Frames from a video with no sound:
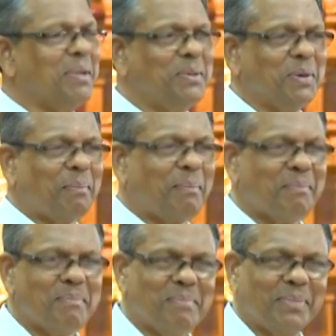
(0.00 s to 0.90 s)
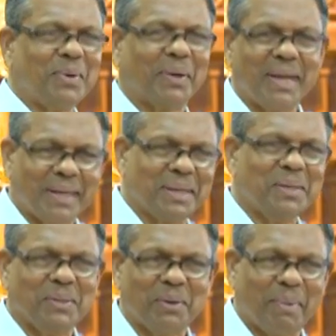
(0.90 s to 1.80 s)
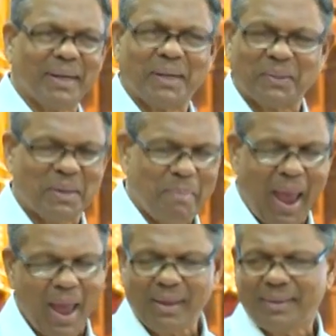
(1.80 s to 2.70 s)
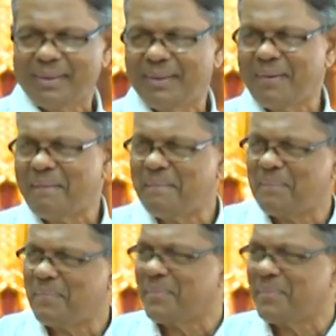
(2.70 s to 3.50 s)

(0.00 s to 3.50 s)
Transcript: Are you giving your donating your money to the bank?